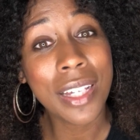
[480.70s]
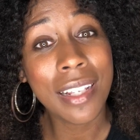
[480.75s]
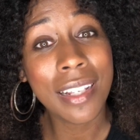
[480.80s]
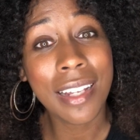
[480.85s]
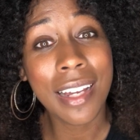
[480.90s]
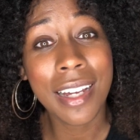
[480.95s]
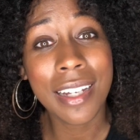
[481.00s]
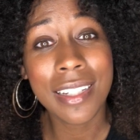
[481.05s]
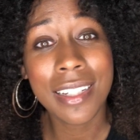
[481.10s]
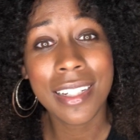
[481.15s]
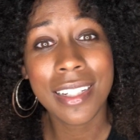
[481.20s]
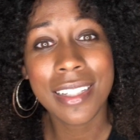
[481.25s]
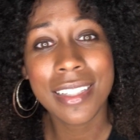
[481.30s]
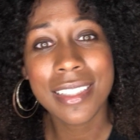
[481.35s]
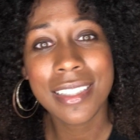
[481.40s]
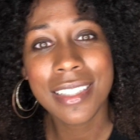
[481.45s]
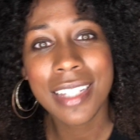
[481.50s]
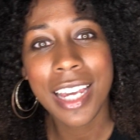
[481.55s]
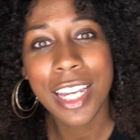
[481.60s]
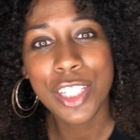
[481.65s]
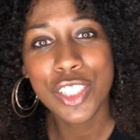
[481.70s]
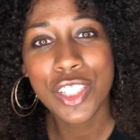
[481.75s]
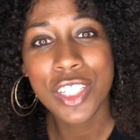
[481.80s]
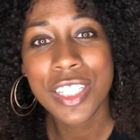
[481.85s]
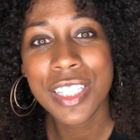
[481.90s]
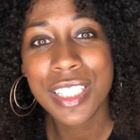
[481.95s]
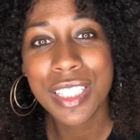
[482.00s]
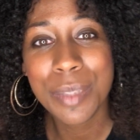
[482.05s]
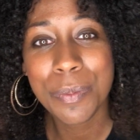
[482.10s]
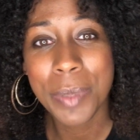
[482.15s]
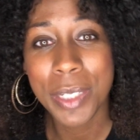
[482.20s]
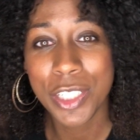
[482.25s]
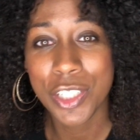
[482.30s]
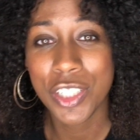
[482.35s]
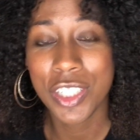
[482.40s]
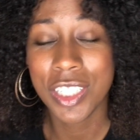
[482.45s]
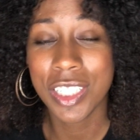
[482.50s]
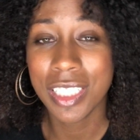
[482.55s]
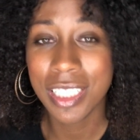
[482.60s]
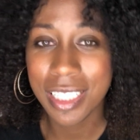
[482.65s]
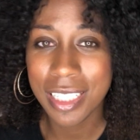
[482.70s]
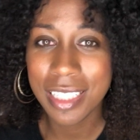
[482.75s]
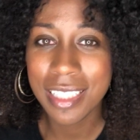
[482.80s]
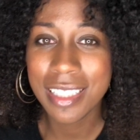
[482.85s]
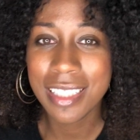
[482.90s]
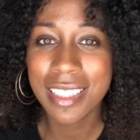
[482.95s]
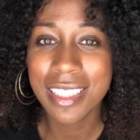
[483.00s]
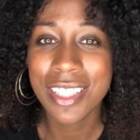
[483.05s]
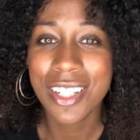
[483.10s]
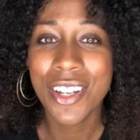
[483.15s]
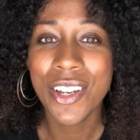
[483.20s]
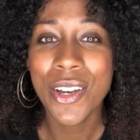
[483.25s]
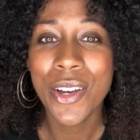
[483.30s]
lactation specialist